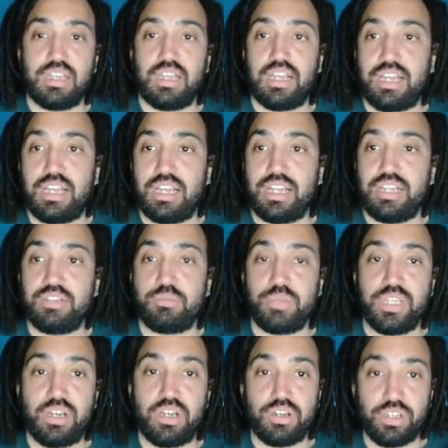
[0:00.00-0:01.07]
And we
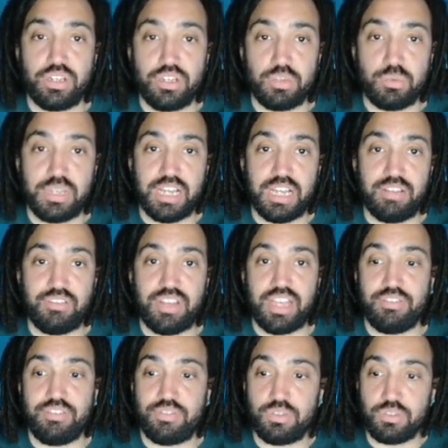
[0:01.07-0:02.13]
are good. We have a
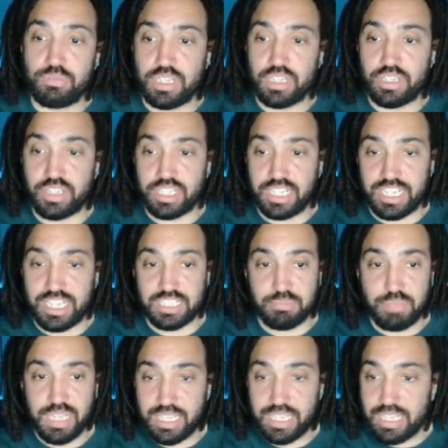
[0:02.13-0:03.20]
formula that connects
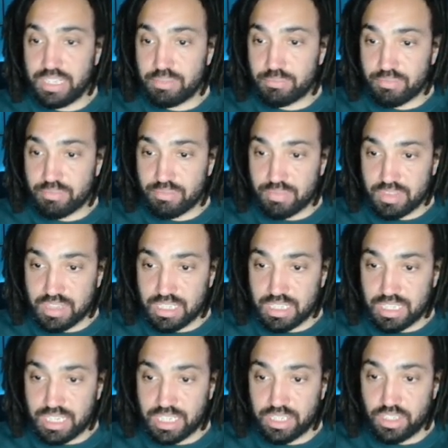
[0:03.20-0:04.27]
p
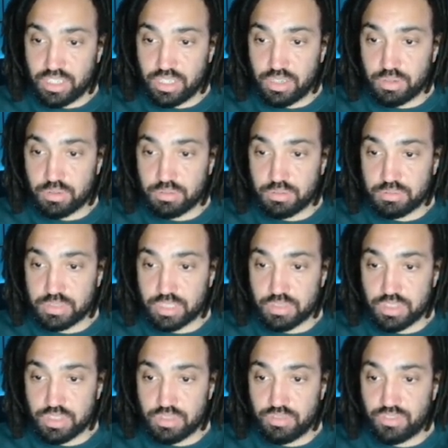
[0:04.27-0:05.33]
and q. So
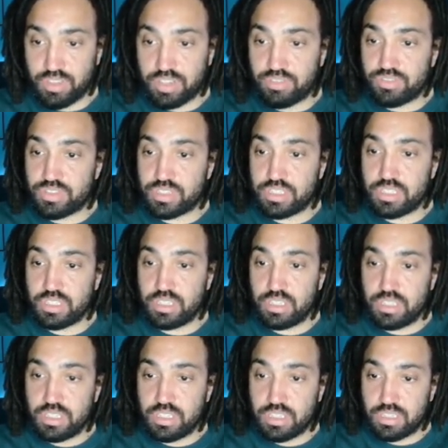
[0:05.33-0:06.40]
2/5
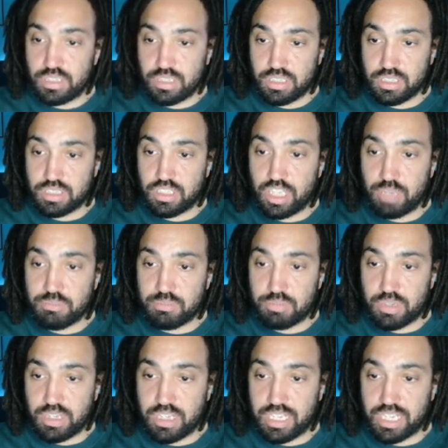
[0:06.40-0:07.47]
times
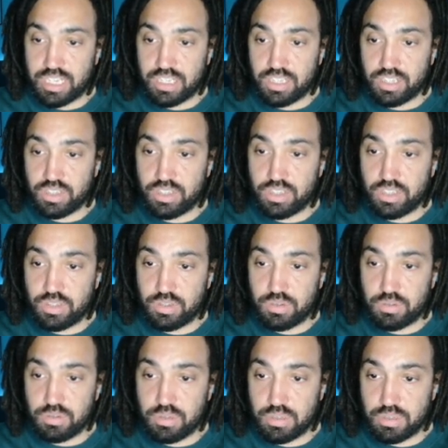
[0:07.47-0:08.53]
by
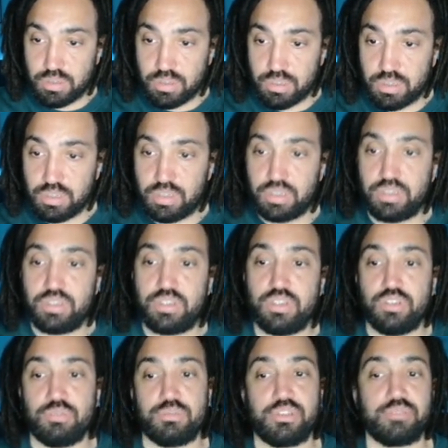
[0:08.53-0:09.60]
q
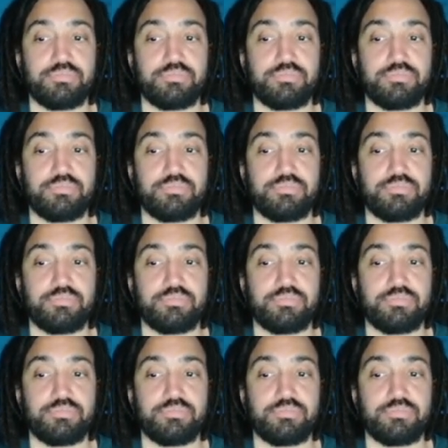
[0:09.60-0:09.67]
cubed.